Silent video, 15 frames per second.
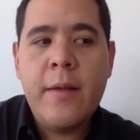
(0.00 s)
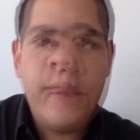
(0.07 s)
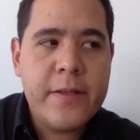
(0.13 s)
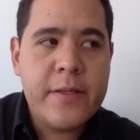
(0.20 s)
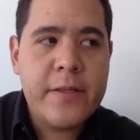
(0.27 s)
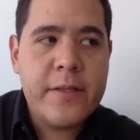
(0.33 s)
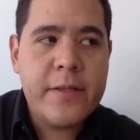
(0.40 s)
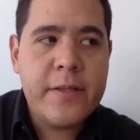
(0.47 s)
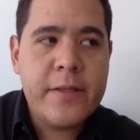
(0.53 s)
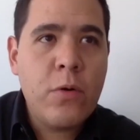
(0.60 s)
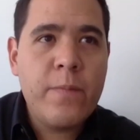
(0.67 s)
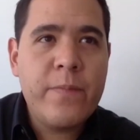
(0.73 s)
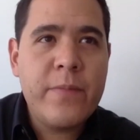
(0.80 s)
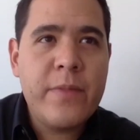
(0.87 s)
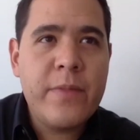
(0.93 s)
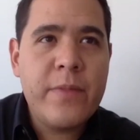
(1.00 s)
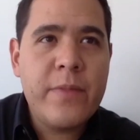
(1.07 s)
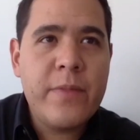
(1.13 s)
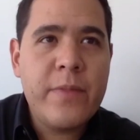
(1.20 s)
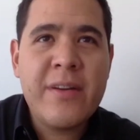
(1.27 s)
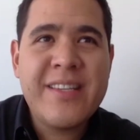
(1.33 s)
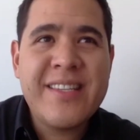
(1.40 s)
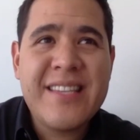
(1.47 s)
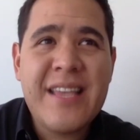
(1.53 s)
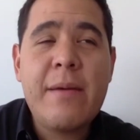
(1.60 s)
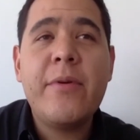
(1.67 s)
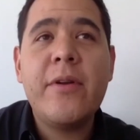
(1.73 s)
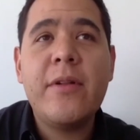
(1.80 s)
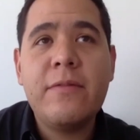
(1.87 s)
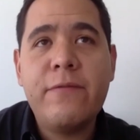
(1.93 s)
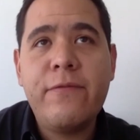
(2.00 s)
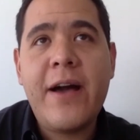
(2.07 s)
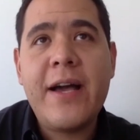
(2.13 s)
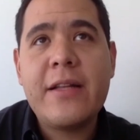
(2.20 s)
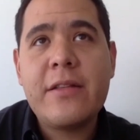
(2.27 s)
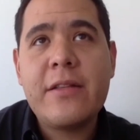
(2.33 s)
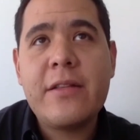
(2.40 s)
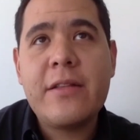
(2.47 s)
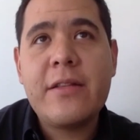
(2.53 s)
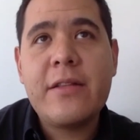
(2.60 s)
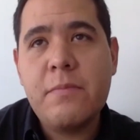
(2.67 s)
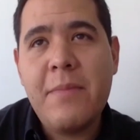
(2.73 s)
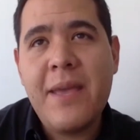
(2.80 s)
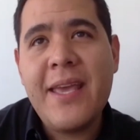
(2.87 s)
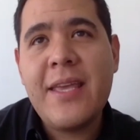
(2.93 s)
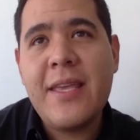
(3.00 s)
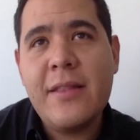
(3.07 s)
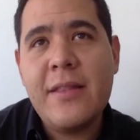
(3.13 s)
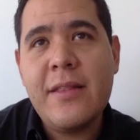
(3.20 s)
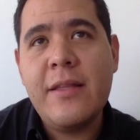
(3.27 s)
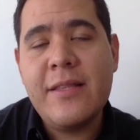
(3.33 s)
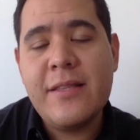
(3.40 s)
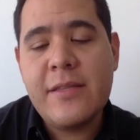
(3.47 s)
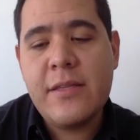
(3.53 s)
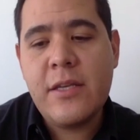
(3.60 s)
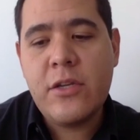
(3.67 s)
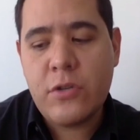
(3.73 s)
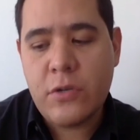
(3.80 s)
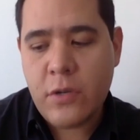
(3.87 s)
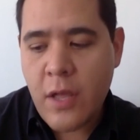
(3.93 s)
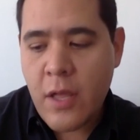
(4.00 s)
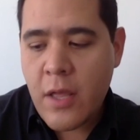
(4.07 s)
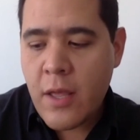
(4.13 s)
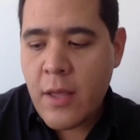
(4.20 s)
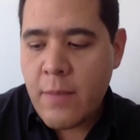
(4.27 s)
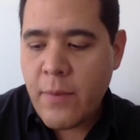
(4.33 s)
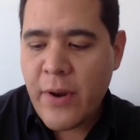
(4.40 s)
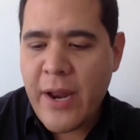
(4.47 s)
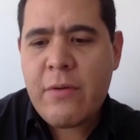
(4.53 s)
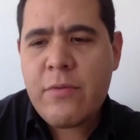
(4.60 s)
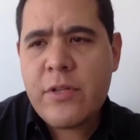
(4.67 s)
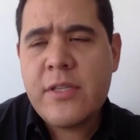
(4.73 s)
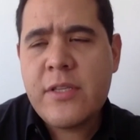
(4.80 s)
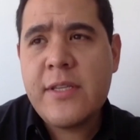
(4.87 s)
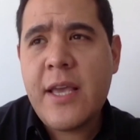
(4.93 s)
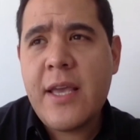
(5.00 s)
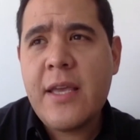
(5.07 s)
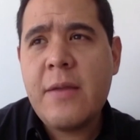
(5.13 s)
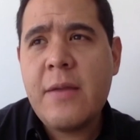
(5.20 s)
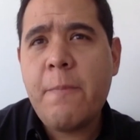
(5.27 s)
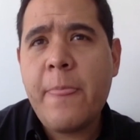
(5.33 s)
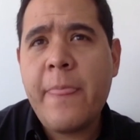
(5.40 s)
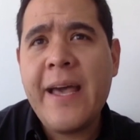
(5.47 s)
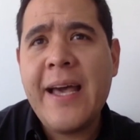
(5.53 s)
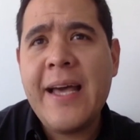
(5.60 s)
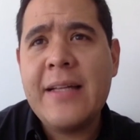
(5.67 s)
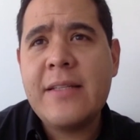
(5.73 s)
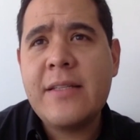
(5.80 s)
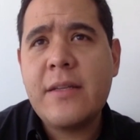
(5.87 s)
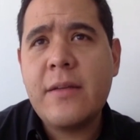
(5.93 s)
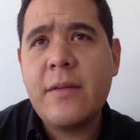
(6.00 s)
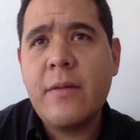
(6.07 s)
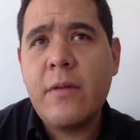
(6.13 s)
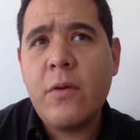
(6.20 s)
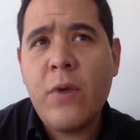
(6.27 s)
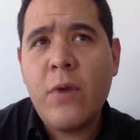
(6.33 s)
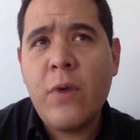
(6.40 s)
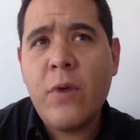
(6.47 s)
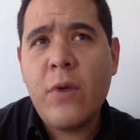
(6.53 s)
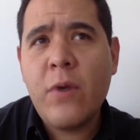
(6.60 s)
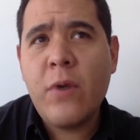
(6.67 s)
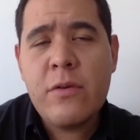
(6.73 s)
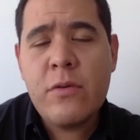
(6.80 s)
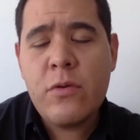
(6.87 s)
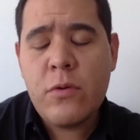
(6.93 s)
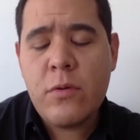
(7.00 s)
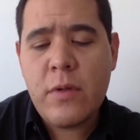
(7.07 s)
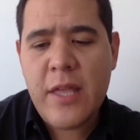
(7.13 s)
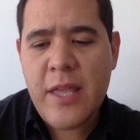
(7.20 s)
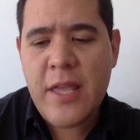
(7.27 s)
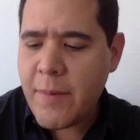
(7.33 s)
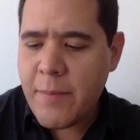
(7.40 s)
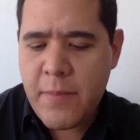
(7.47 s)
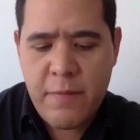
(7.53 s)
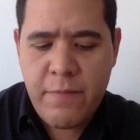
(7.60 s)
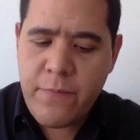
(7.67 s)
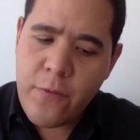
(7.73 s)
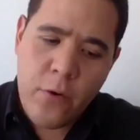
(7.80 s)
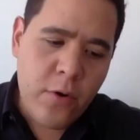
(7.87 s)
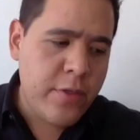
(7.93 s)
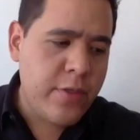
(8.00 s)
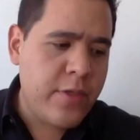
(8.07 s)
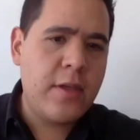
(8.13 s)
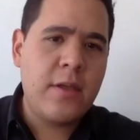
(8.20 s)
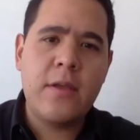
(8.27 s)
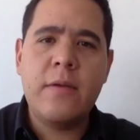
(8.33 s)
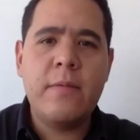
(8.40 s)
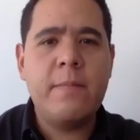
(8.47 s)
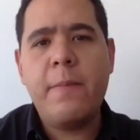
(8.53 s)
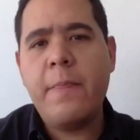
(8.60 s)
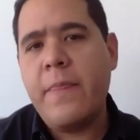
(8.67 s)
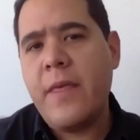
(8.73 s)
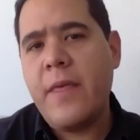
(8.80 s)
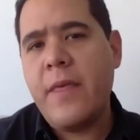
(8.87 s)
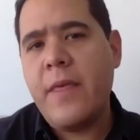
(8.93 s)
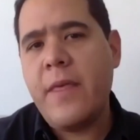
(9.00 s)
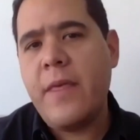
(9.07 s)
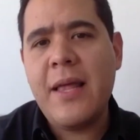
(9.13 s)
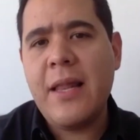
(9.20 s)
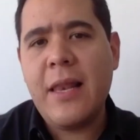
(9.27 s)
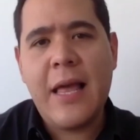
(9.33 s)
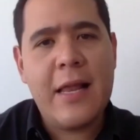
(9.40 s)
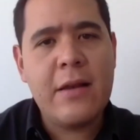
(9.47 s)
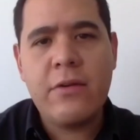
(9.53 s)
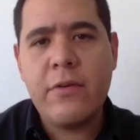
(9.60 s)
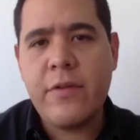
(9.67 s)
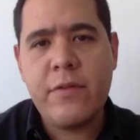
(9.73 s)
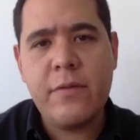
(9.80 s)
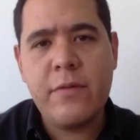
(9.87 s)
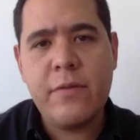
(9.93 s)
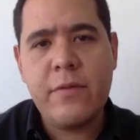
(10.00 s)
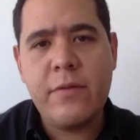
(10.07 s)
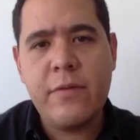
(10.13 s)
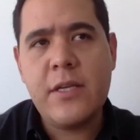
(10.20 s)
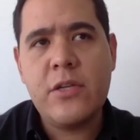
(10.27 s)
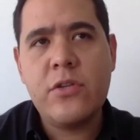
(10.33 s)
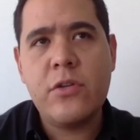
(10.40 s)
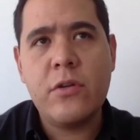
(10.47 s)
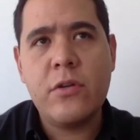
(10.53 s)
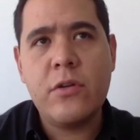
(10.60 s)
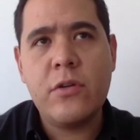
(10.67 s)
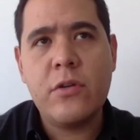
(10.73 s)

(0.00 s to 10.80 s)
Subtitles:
So there are several factors making the decision. But I would say that what we do, even before the ML algorithm decision,